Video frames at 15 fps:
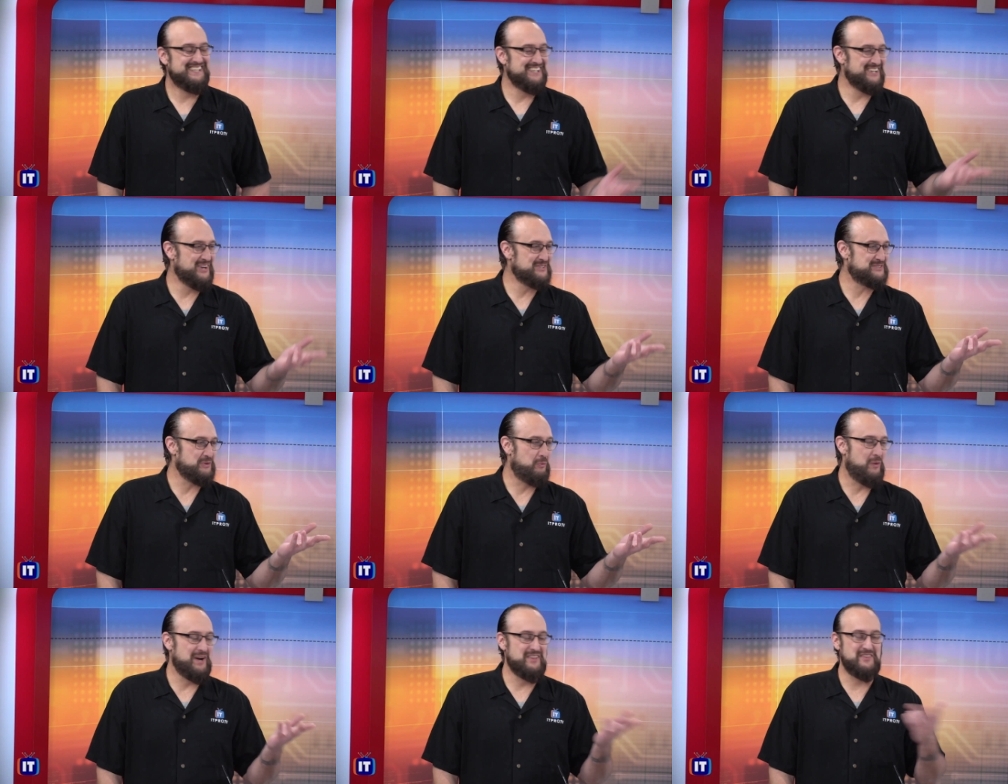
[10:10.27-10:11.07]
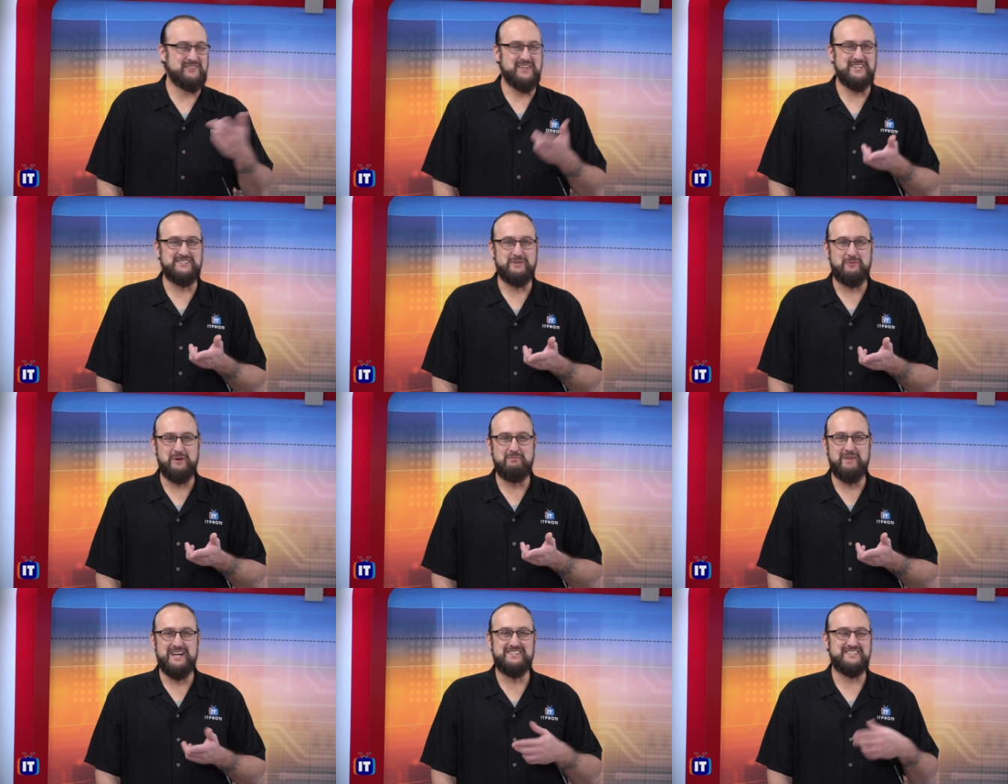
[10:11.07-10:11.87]
You know, so one of the things that we
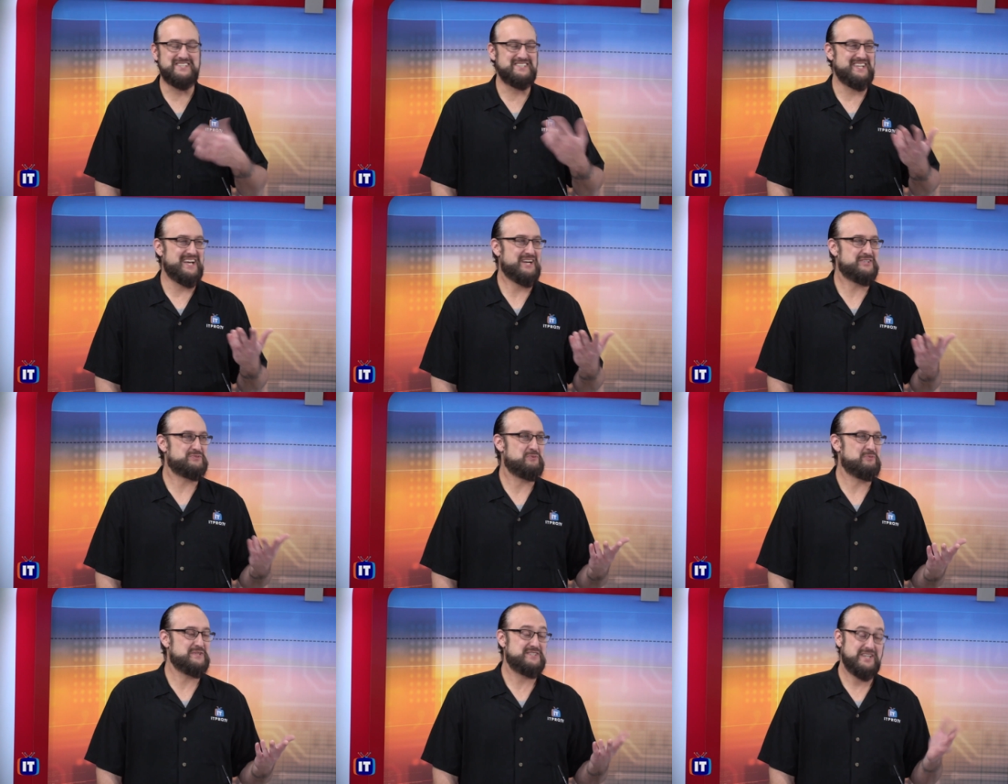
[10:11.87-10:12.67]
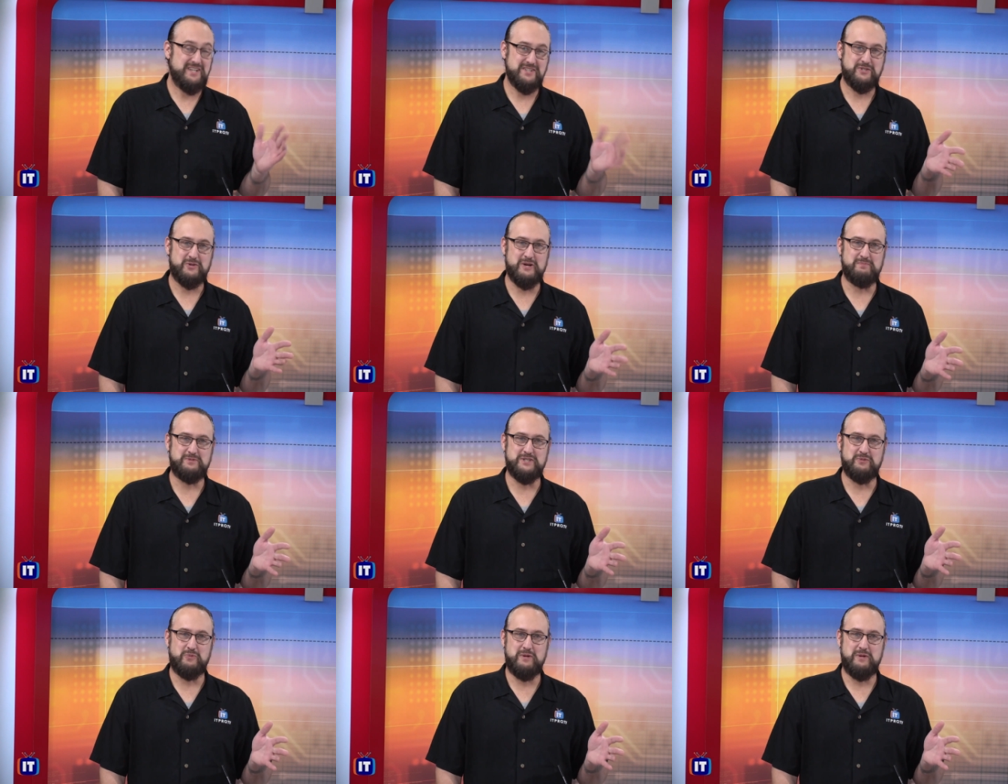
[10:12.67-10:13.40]
mentioned, Dan, is when we said encryption,